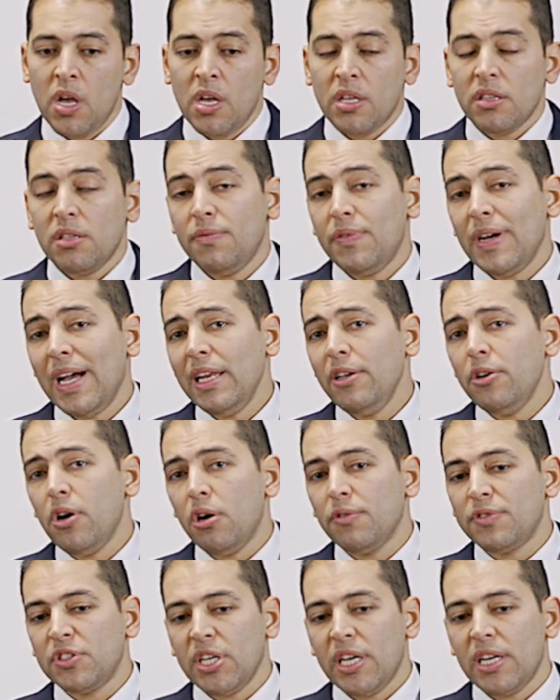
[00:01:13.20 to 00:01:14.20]
The value
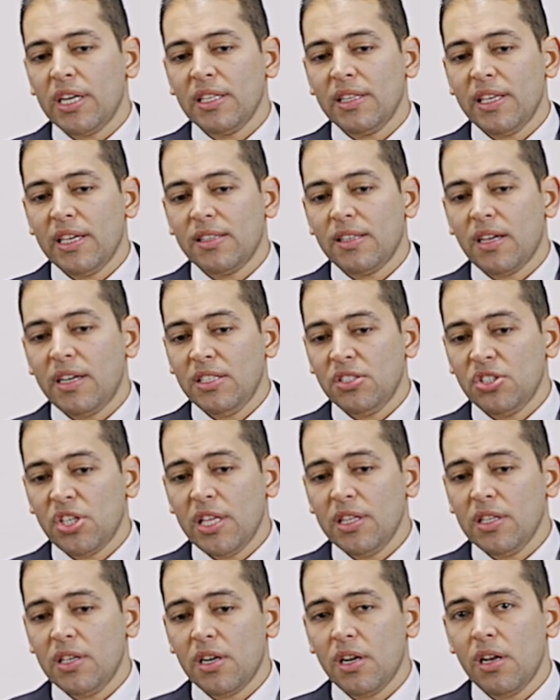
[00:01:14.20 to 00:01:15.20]
of sharing data in
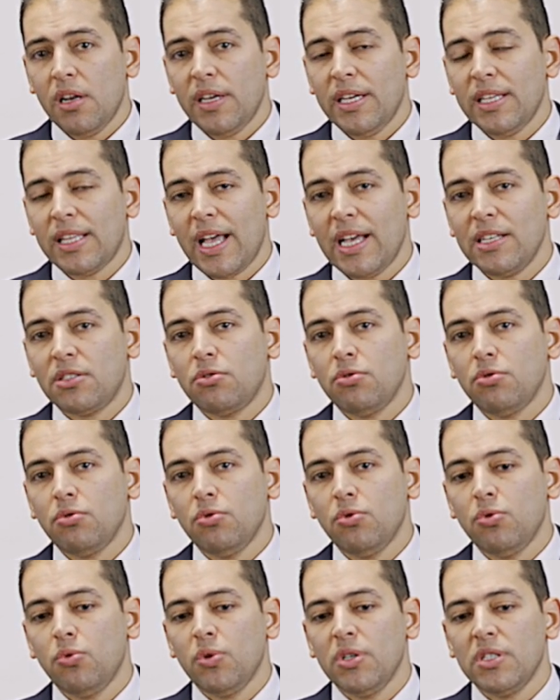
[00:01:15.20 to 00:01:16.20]
general, it has to do
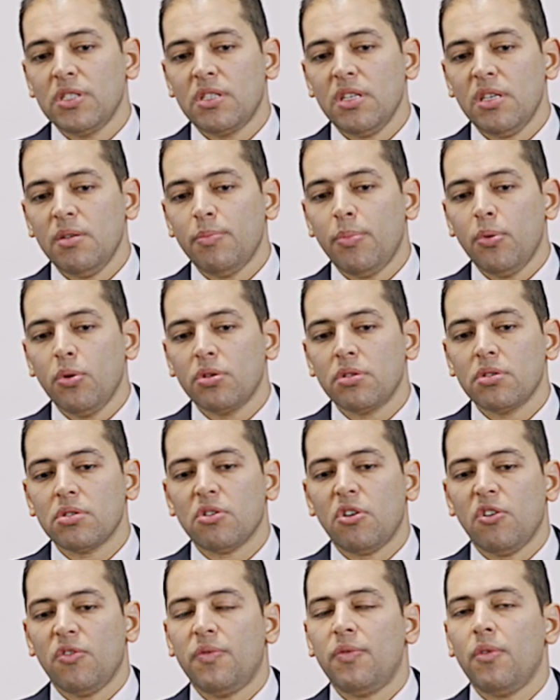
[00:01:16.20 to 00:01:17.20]
with the importance
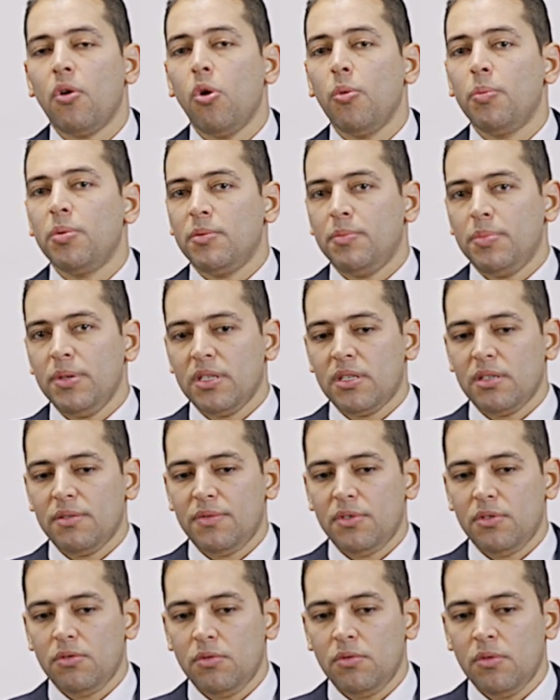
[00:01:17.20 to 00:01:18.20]
of open peer
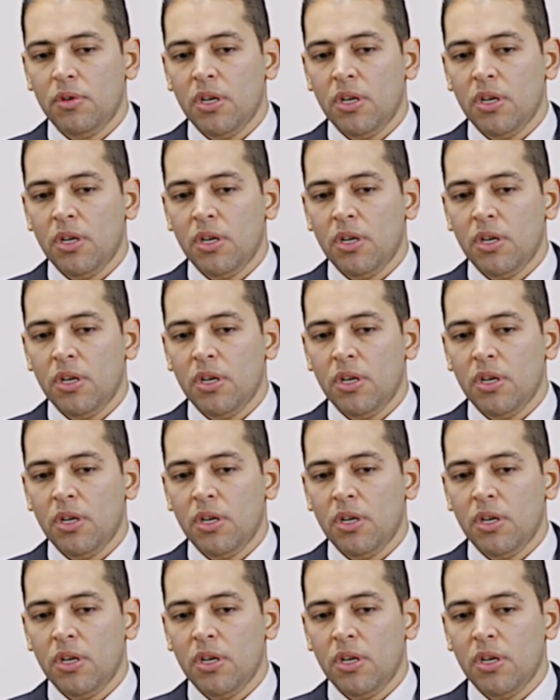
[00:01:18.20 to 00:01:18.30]
review.